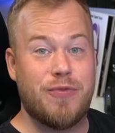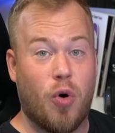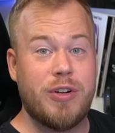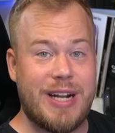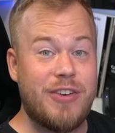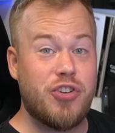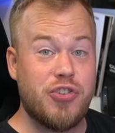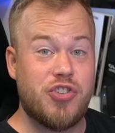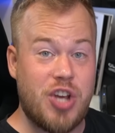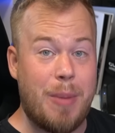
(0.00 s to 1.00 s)
World
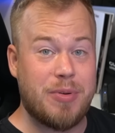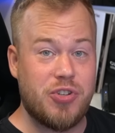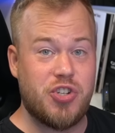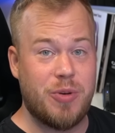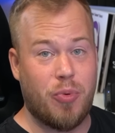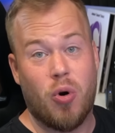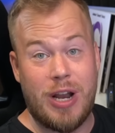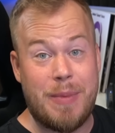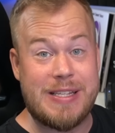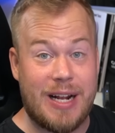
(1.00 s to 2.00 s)
Endurance Championship or
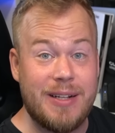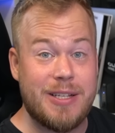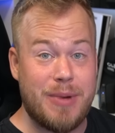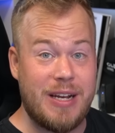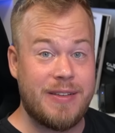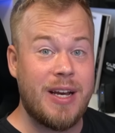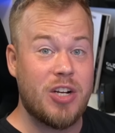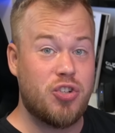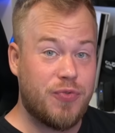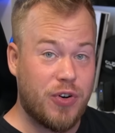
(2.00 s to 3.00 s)
Le Mans Ultimate,
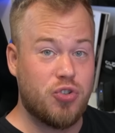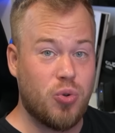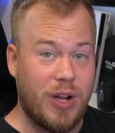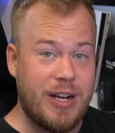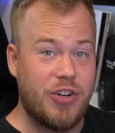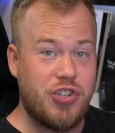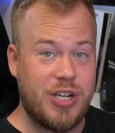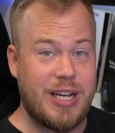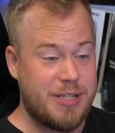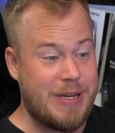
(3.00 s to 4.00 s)
the virtual energy
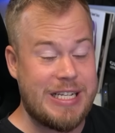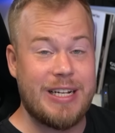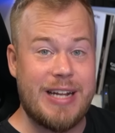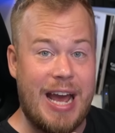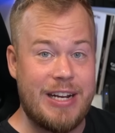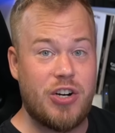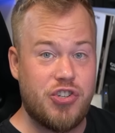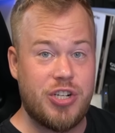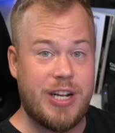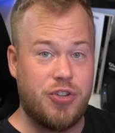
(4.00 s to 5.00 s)
is basically the
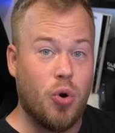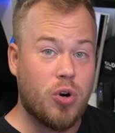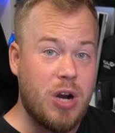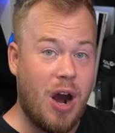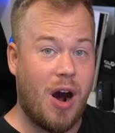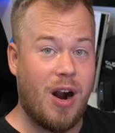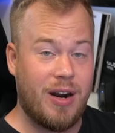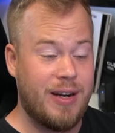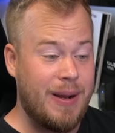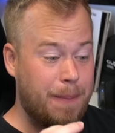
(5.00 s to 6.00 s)
energy that your
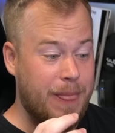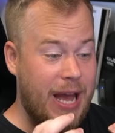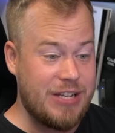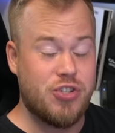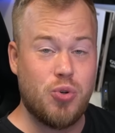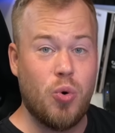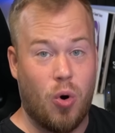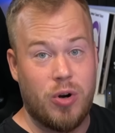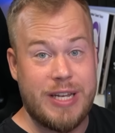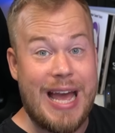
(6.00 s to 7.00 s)
car has to
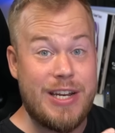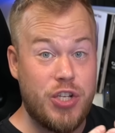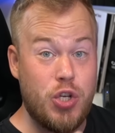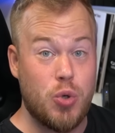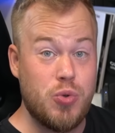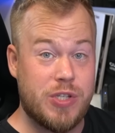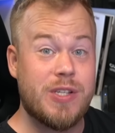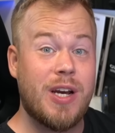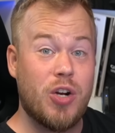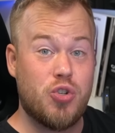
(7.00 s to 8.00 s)
or can
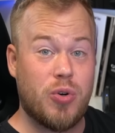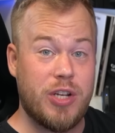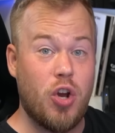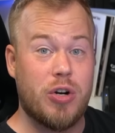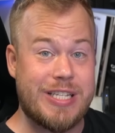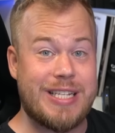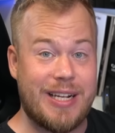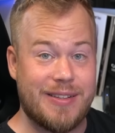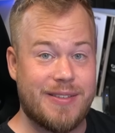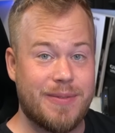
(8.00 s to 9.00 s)
use during your
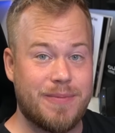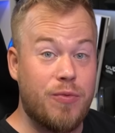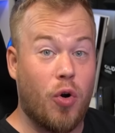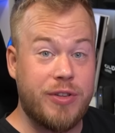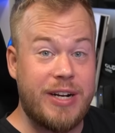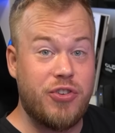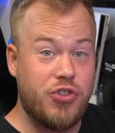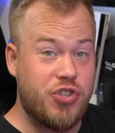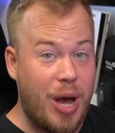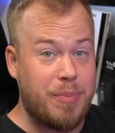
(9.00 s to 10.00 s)
stint. In World
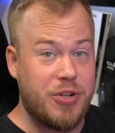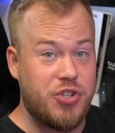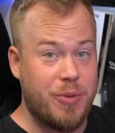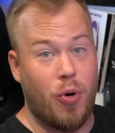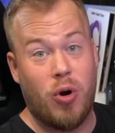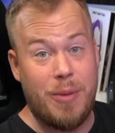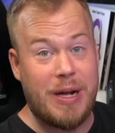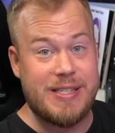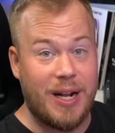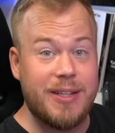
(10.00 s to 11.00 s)
Endurance Championship or Le
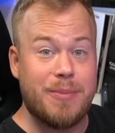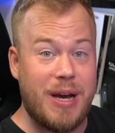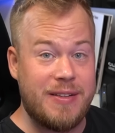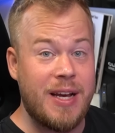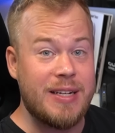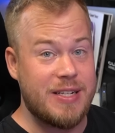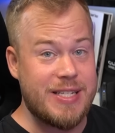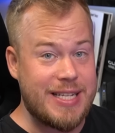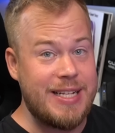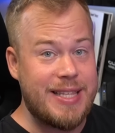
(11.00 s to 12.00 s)
Mans Ultimate, the
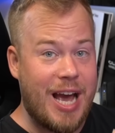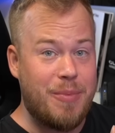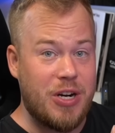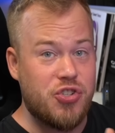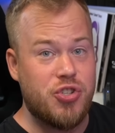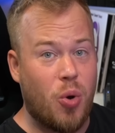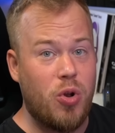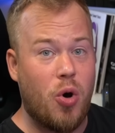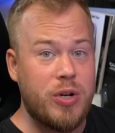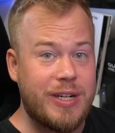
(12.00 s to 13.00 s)
stint timer is no
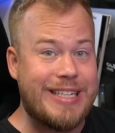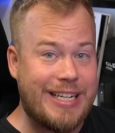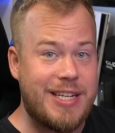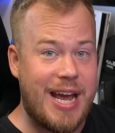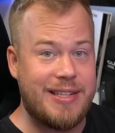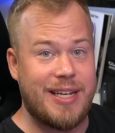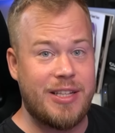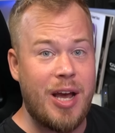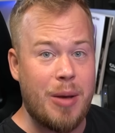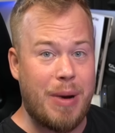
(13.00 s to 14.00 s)
longer
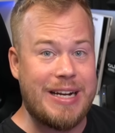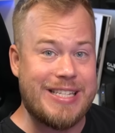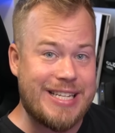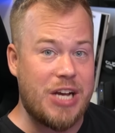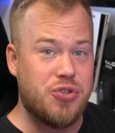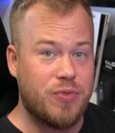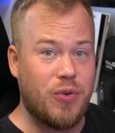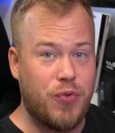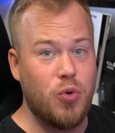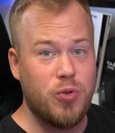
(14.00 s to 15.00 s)
dictated by the size of the
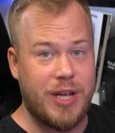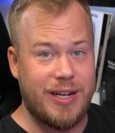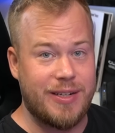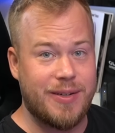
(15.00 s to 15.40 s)
fuel tank